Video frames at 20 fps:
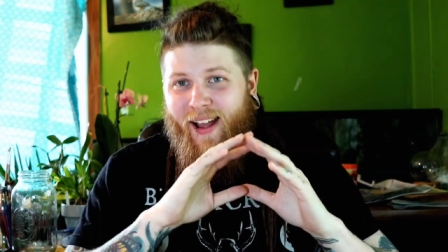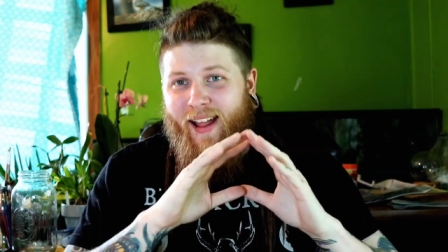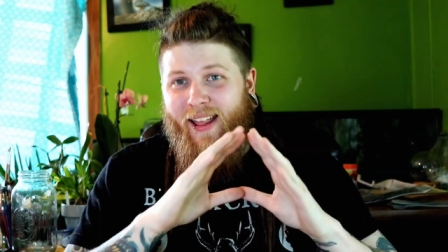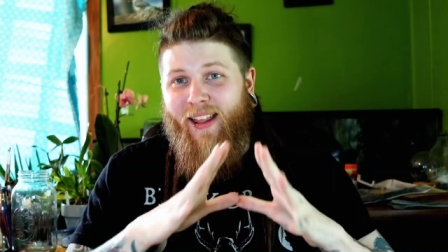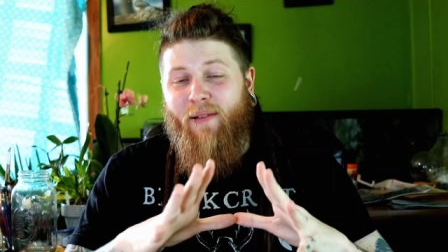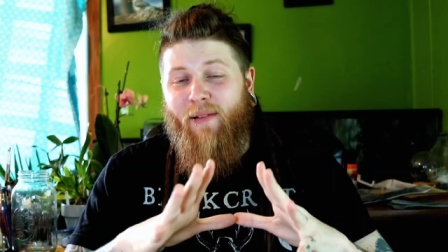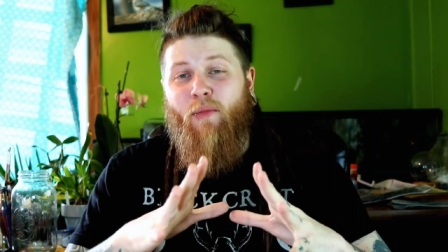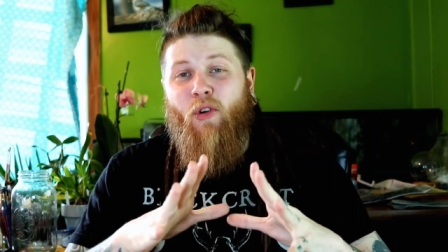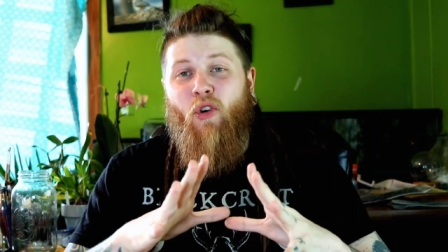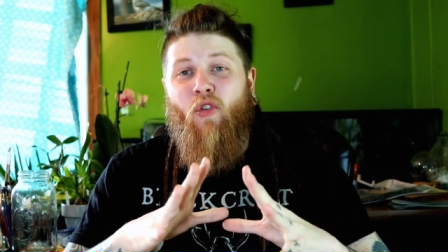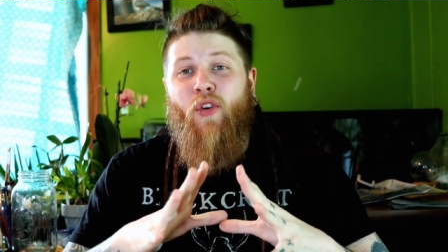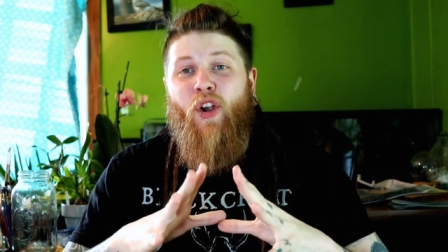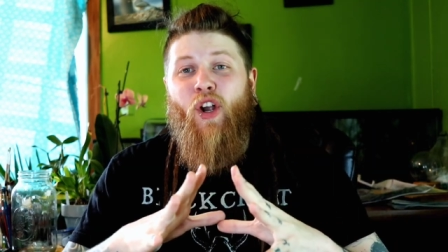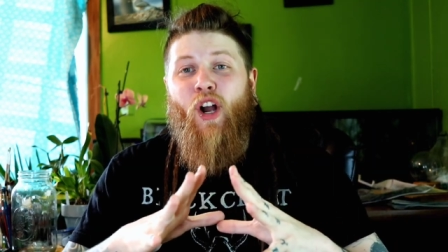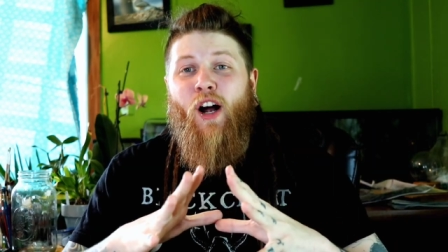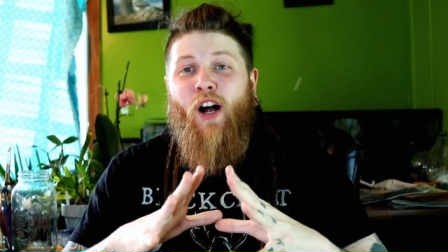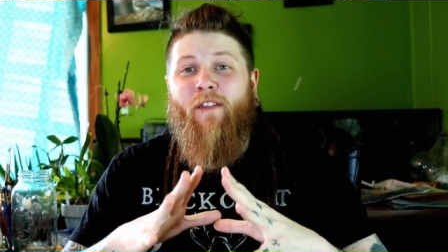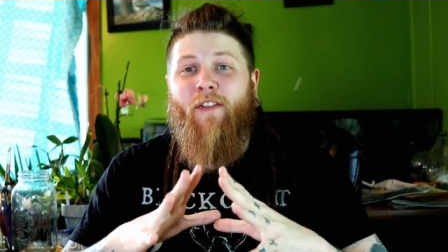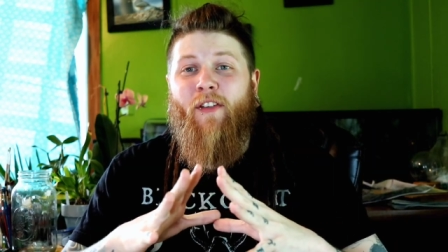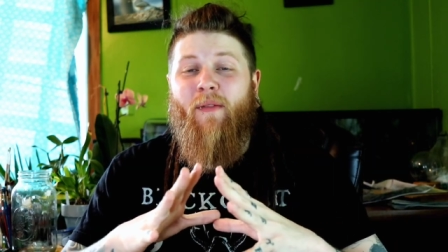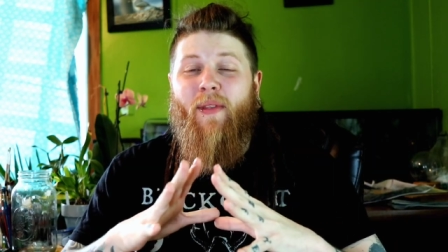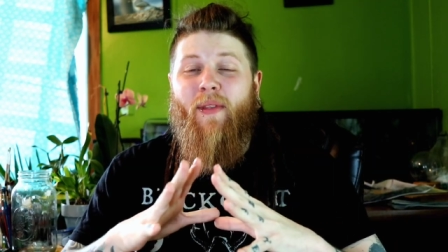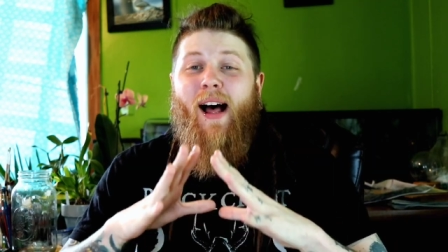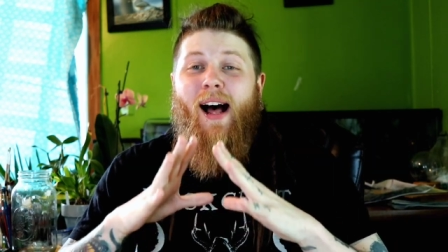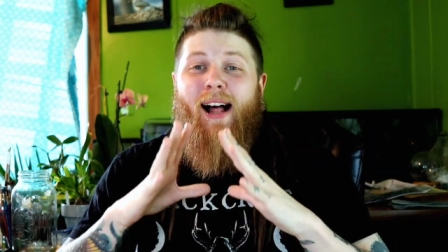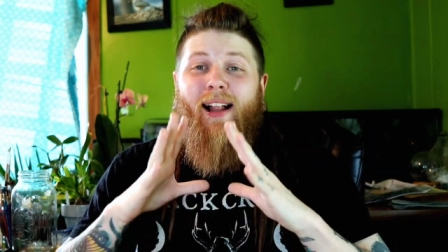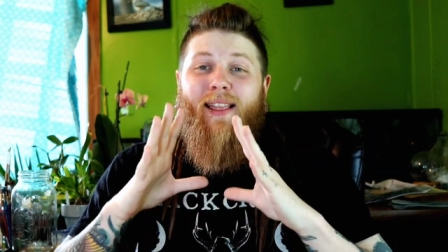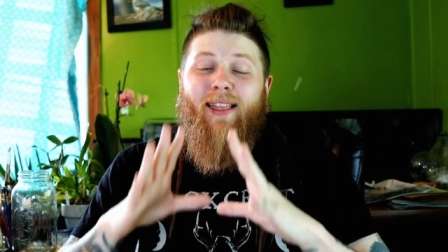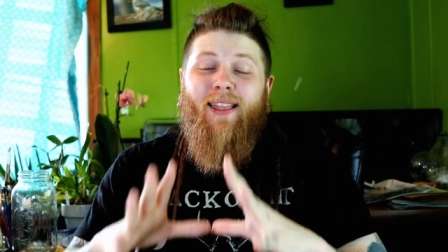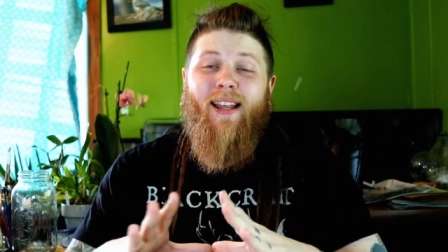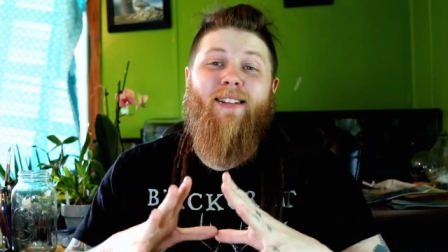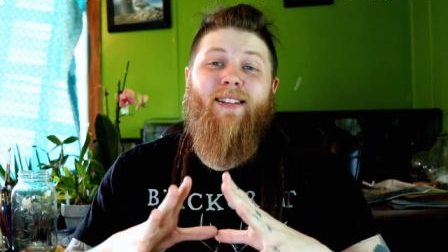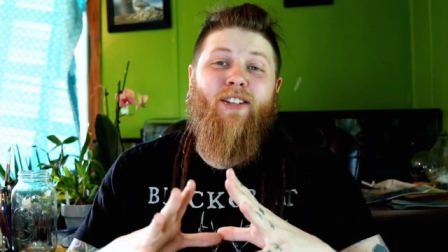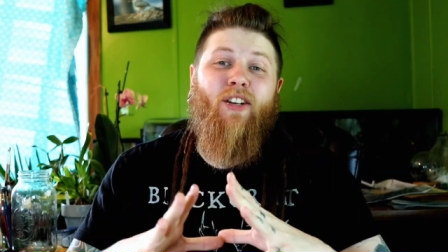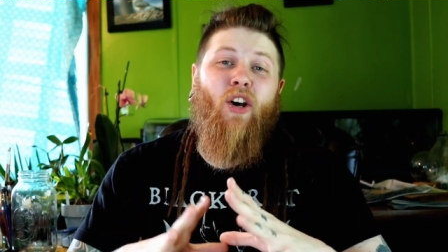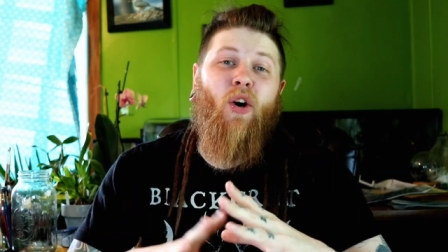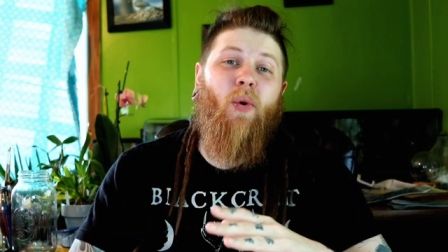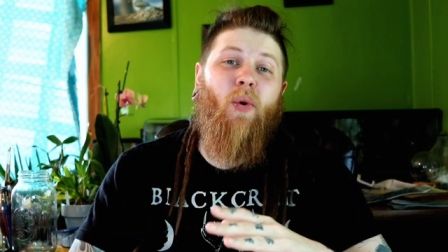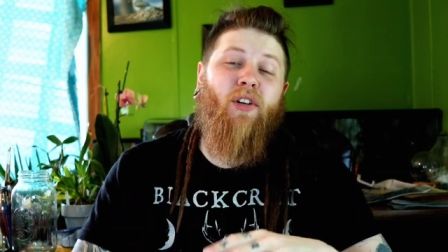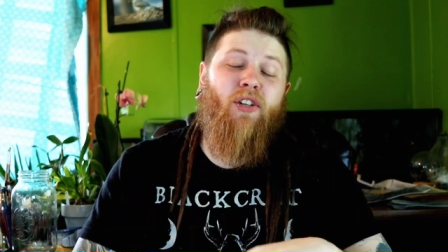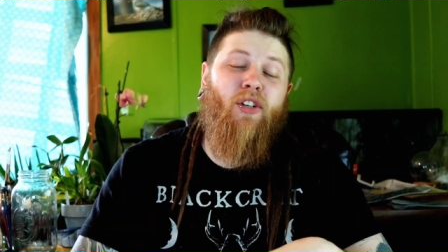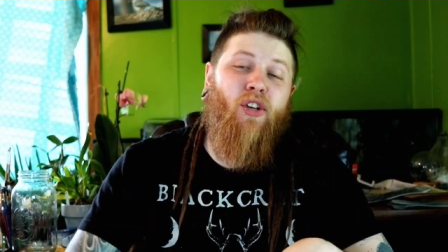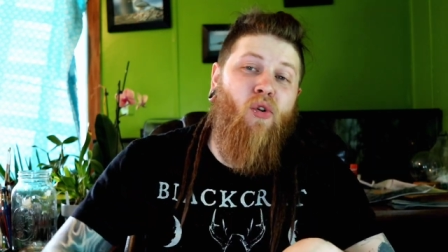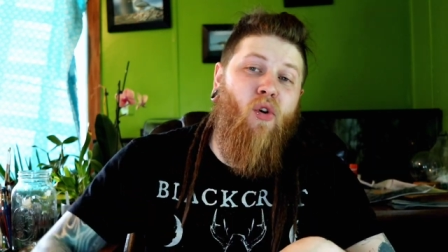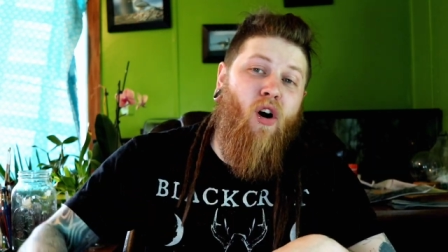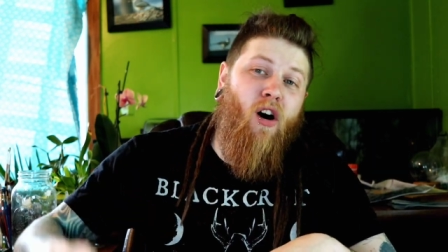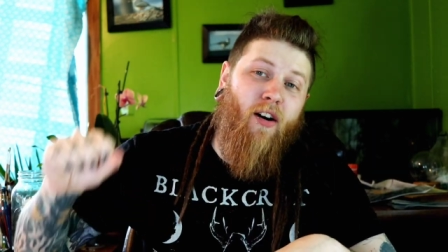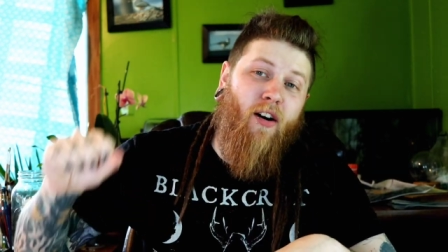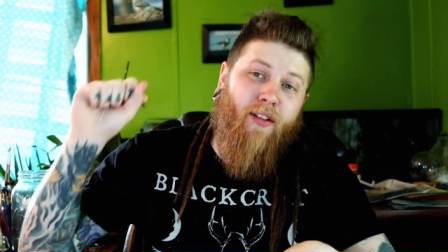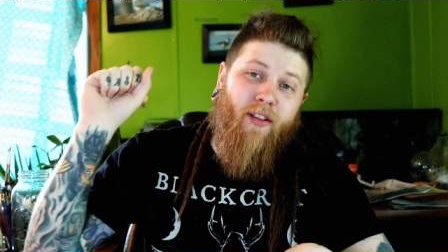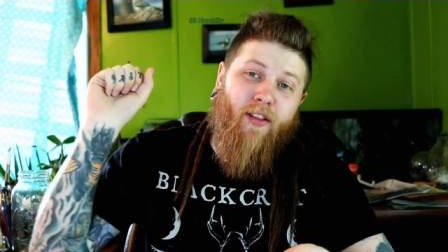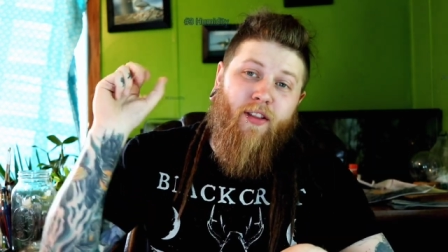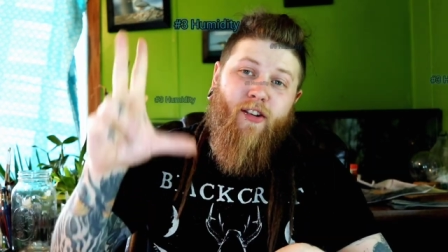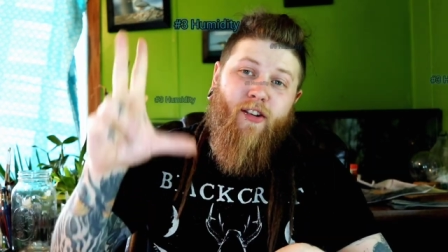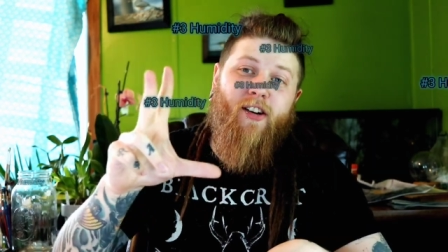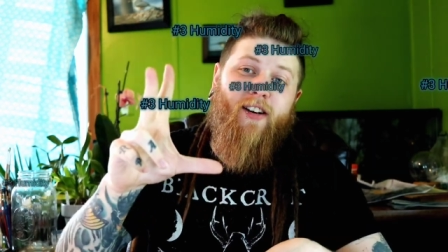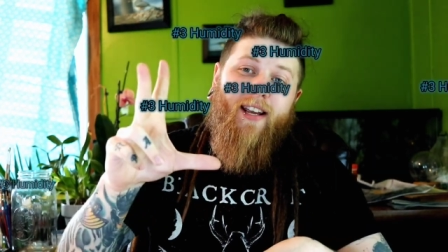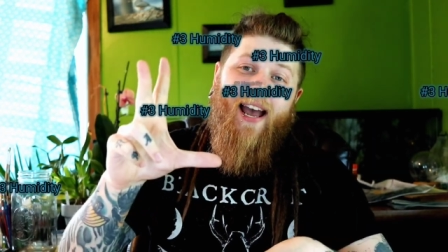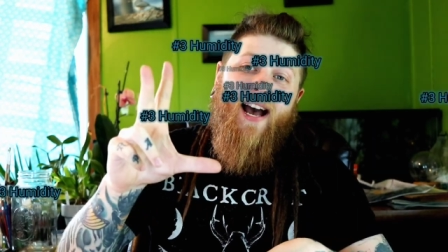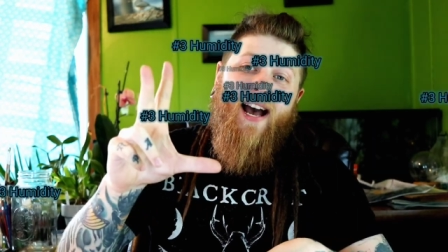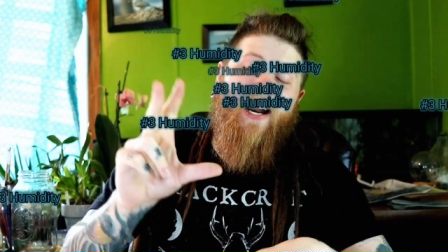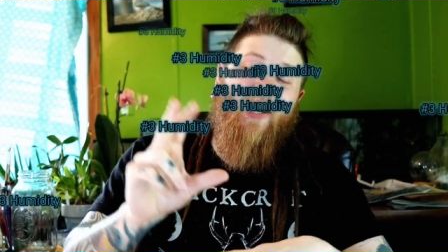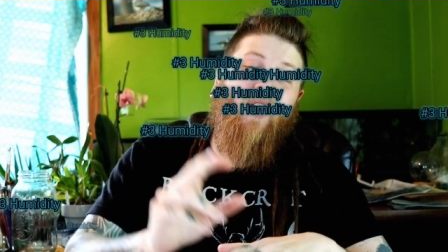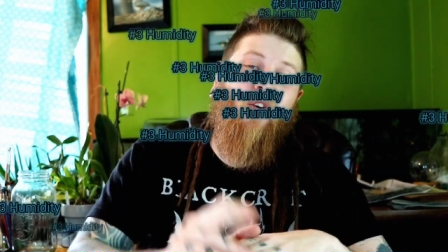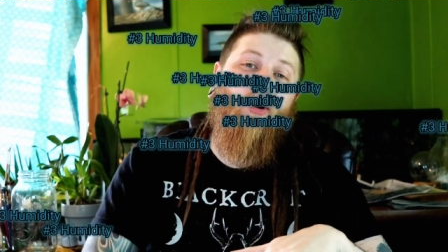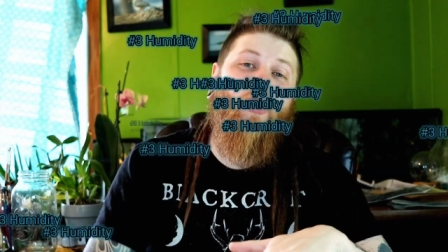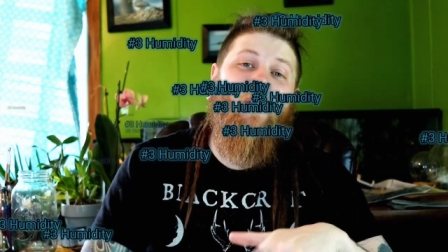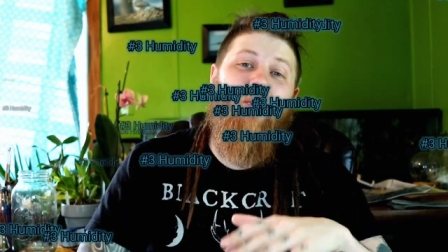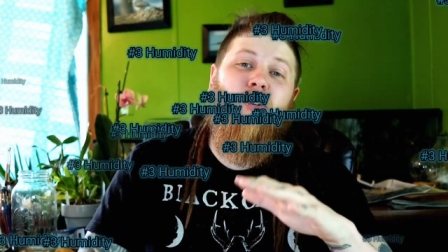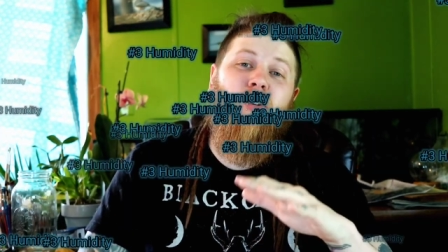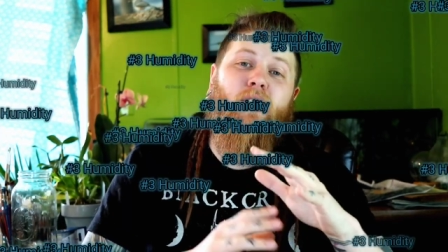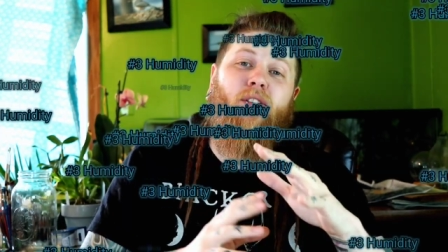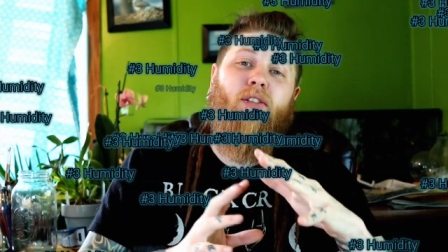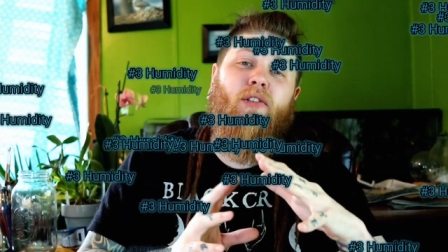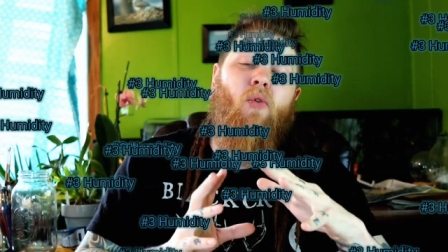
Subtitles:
And then moving on from that, let's go into our third category, which is